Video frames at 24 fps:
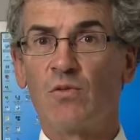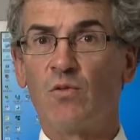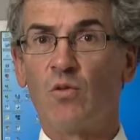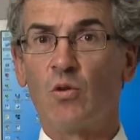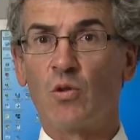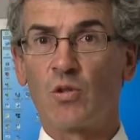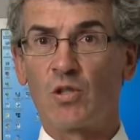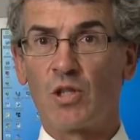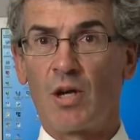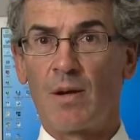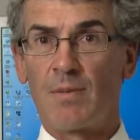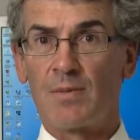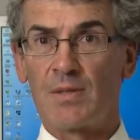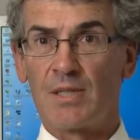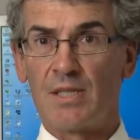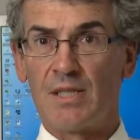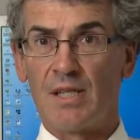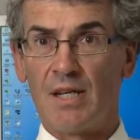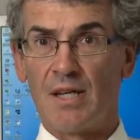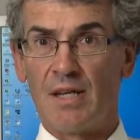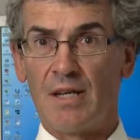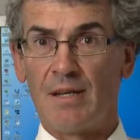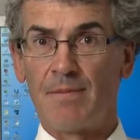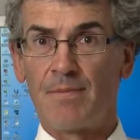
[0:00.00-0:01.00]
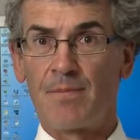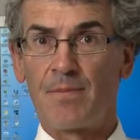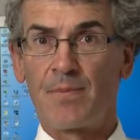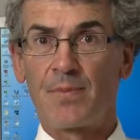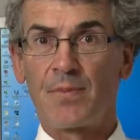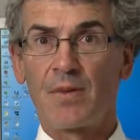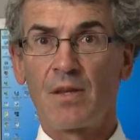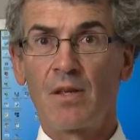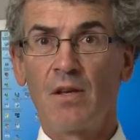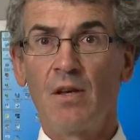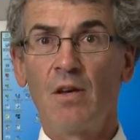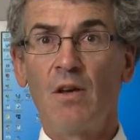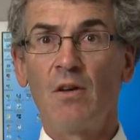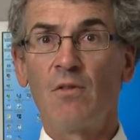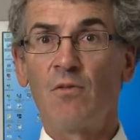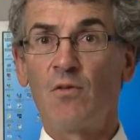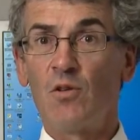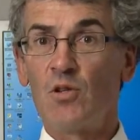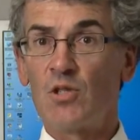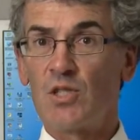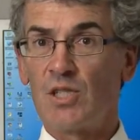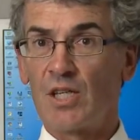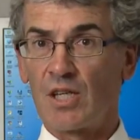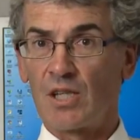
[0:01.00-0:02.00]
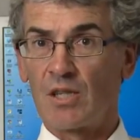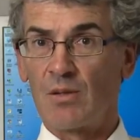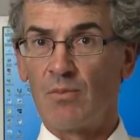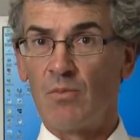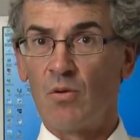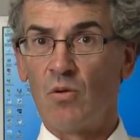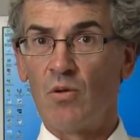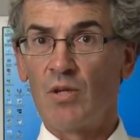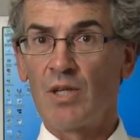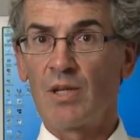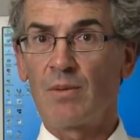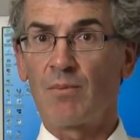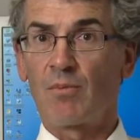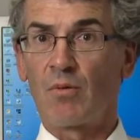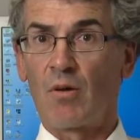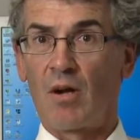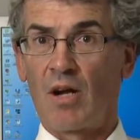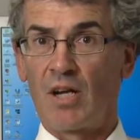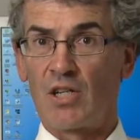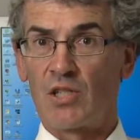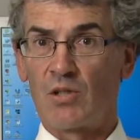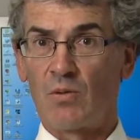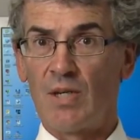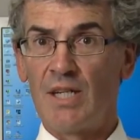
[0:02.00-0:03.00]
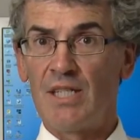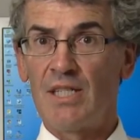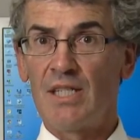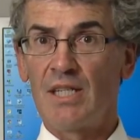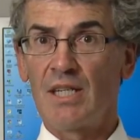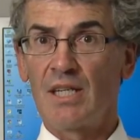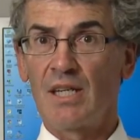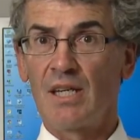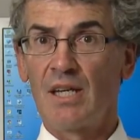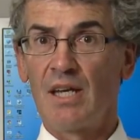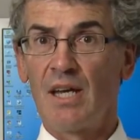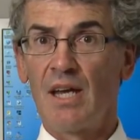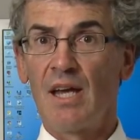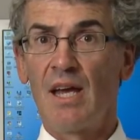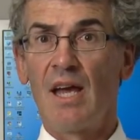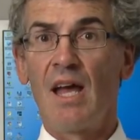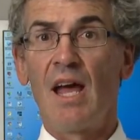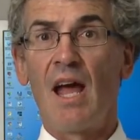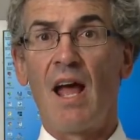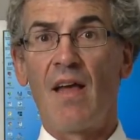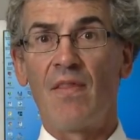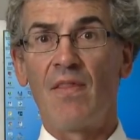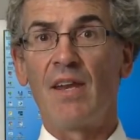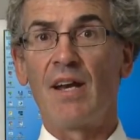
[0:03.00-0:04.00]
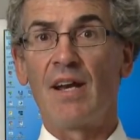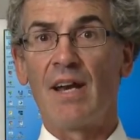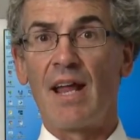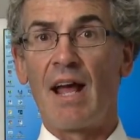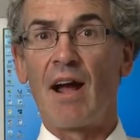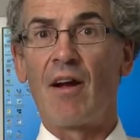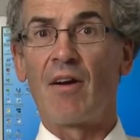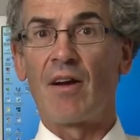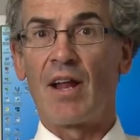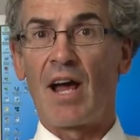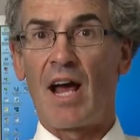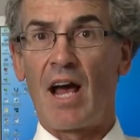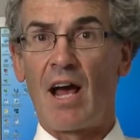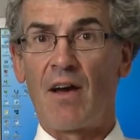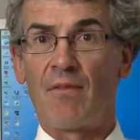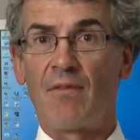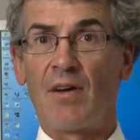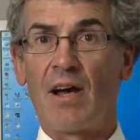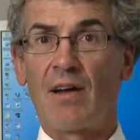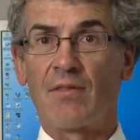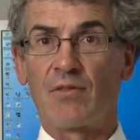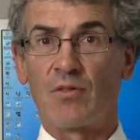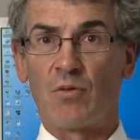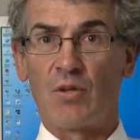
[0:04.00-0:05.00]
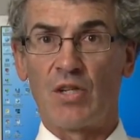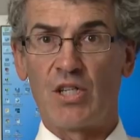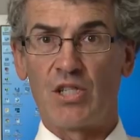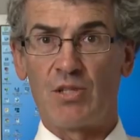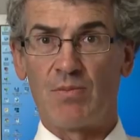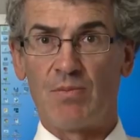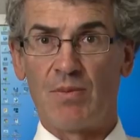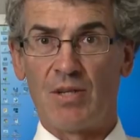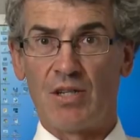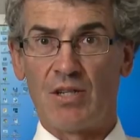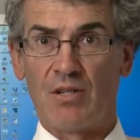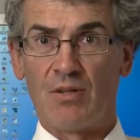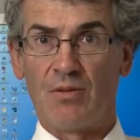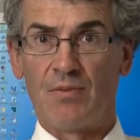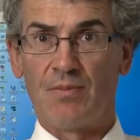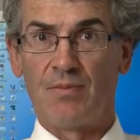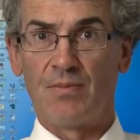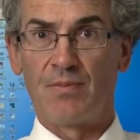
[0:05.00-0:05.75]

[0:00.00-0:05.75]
4 times a day, first thing in the morning prior to eating, and then an hour and a half after each meal.